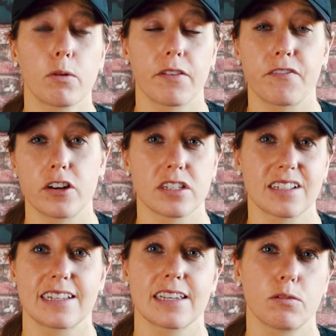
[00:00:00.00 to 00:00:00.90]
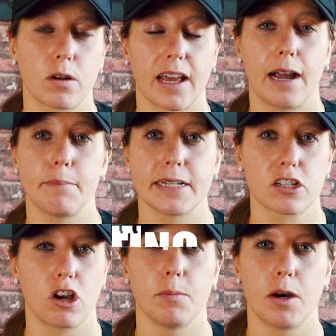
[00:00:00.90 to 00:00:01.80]
one of the first things I did when I got my
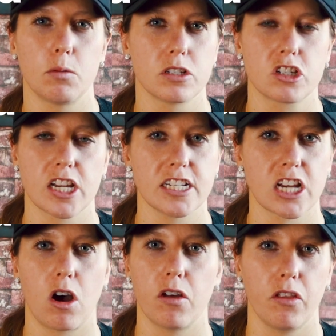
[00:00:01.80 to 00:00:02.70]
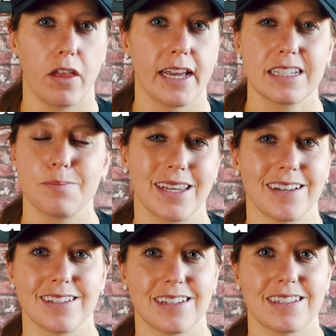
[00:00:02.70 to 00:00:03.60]
Tacoma was change out all the lights
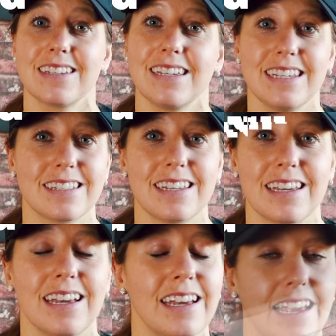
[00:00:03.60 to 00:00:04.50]
because it's easy